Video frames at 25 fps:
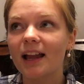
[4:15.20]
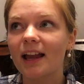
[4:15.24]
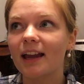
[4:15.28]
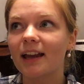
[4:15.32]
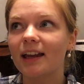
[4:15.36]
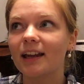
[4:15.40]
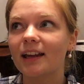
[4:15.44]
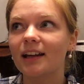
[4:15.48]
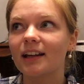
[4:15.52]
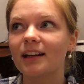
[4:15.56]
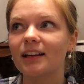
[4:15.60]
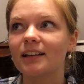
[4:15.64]

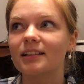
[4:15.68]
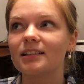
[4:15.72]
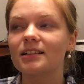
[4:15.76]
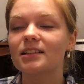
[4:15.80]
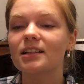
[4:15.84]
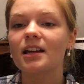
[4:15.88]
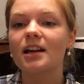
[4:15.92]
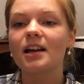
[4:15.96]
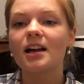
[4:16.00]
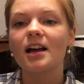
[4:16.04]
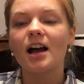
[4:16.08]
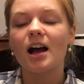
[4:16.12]
And
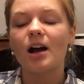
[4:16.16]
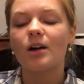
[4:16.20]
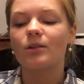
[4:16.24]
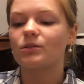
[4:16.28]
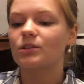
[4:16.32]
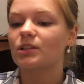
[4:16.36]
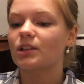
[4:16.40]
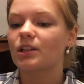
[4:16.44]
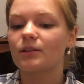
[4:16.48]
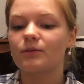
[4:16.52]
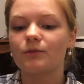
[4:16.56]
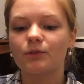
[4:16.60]
I was
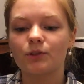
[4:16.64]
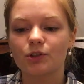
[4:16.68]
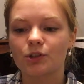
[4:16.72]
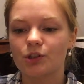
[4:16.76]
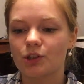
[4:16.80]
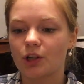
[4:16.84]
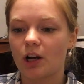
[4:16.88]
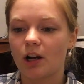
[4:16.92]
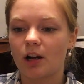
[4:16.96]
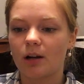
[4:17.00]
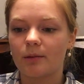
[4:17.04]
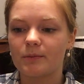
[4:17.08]
looking for
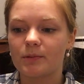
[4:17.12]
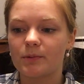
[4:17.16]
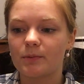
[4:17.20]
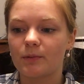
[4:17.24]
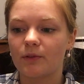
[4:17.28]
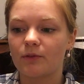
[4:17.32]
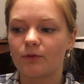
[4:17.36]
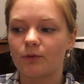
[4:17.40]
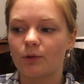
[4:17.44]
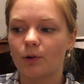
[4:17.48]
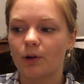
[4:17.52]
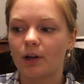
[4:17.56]
jobs
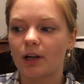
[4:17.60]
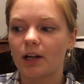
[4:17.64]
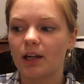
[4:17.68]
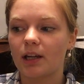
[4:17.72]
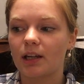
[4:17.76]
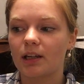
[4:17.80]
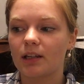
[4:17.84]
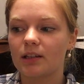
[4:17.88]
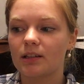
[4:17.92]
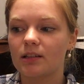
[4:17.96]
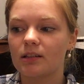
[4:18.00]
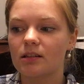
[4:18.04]

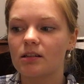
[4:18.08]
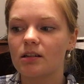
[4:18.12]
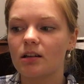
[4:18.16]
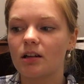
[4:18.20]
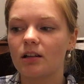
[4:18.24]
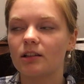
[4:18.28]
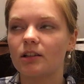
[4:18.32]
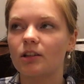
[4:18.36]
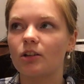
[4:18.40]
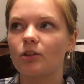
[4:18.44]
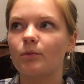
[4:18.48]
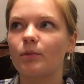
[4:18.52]
beforehand
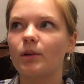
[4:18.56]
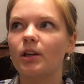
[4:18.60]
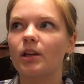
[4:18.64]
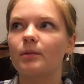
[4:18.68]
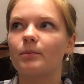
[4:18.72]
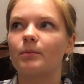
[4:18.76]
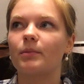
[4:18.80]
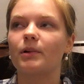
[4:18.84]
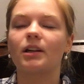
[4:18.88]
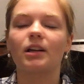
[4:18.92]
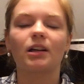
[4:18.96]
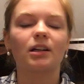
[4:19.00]
a little
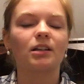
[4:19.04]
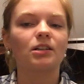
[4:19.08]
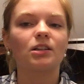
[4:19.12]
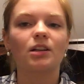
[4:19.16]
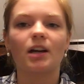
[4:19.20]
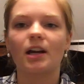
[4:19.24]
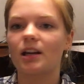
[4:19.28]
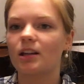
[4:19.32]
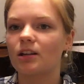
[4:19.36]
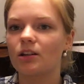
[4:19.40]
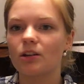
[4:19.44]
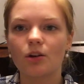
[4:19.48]
bit, but I
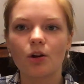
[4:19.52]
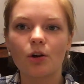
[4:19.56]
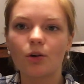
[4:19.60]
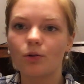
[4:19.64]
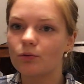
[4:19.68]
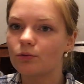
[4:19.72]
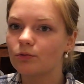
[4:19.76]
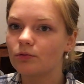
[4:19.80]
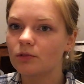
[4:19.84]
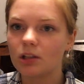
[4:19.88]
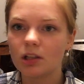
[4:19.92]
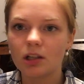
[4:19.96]
had
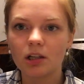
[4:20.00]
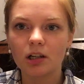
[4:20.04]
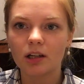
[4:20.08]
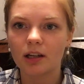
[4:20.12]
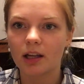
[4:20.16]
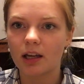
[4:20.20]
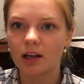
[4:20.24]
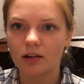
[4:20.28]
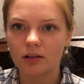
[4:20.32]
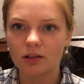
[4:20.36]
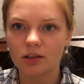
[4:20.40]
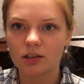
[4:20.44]
no
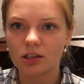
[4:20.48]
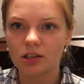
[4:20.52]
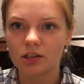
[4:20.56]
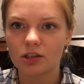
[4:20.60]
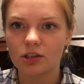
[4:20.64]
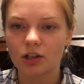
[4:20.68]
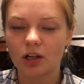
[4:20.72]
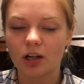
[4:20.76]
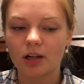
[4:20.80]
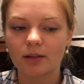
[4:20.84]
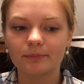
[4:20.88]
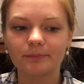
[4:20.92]
guaranteed
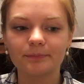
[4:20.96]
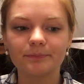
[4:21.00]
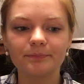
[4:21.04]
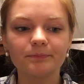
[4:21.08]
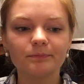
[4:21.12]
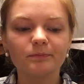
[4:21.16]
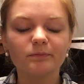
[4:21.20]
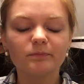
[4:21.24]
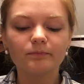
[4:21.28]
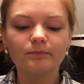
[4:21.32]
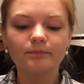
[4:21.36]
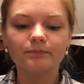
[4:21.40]
job.
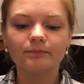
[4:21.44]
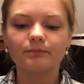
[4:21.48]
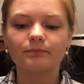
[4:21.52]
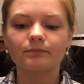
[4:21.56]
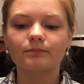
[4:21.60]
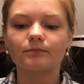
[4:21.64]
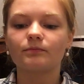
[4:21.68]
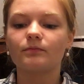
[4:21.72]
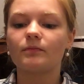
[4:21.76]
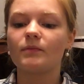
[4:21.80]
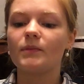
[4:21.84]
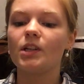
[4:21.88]

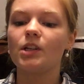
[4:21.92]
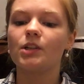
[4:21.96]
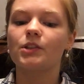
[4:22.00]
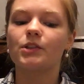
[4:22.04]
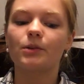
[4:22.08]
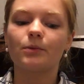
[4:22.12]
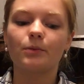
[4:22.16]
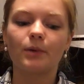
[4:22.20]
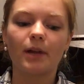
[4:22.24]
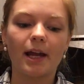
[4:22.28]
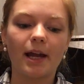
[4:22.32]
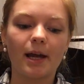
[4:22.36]

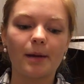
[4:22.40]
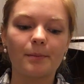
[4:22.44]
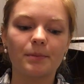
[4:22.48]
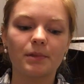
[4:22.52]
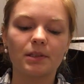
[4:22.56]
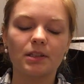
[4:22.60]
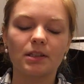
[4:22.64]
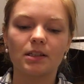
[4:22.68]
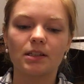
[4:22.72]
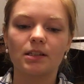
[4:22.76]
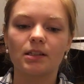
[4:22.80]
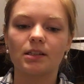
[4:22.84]
So what
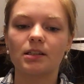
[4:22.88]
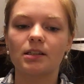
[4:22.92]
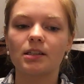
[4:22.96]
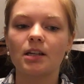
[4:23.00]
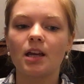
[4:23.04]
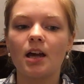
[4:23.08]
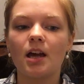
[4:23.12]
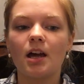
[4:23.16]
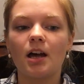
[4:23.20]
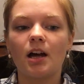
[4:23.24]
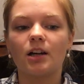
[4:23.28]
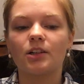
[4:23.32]
happened is
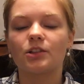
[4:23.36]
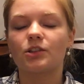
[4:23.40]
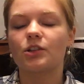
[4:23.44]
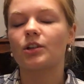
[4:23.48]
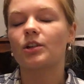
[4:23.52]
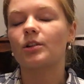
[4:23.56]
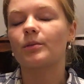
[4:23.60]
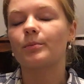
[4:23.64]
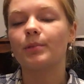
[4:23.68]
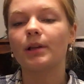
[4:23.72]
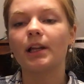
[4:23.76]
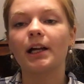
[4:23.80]
I
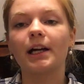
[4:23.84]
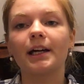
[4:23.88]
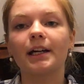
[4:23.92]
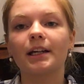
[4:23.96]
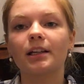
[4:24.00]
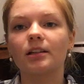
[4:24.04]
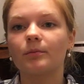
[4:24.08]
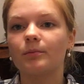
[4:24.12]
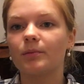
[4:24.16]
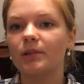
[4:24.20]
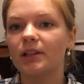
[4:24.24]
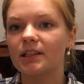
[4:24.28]
started
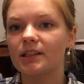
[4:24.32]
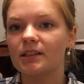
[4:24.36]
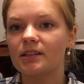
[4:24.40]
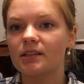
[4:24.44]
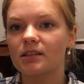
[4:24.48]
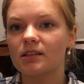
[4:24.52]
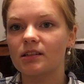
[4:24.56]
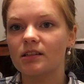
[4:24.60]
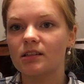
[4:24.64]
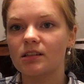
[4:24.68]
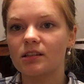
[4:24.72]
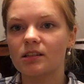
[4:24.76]
applying to
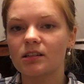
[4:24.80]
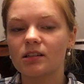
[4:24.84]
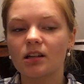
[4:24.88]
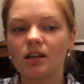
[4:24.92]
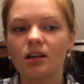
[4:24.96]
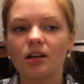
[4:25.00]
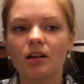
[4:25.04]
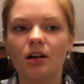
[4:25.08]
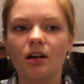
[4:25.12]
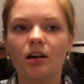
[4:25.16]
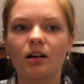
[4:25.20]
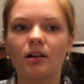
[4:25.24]
places
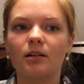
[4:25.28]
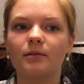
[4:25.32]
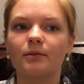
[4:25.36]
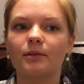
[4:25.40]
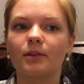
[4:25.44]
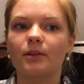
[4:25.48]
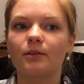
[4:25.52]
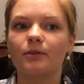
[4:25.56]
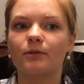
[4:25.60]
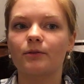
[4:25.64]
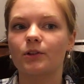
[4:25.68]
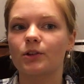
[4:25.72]

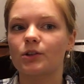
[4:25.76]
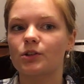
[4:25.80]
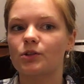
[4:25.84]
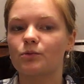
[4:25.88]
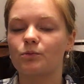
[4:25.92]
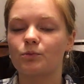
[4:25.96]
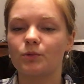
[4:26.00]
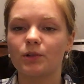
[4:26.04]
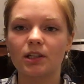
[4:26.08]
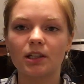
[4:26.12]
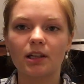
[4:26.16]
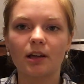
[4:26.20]
the
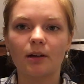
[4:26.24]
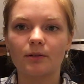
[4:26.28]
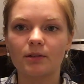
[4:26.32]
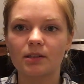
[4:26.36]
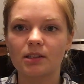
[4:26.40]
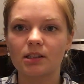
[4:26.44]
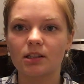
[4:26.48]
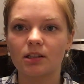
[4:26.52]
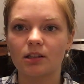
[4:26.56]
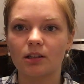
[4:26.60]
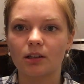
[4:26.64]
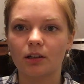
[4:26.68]
first week I
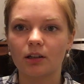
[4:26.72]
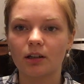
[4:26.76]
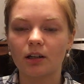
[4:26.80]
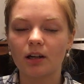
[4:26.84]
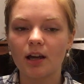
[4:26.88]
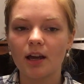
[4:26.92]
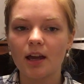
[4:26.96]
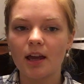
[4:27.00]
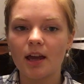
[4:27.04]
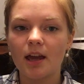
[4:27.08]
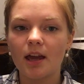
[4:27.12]
was here,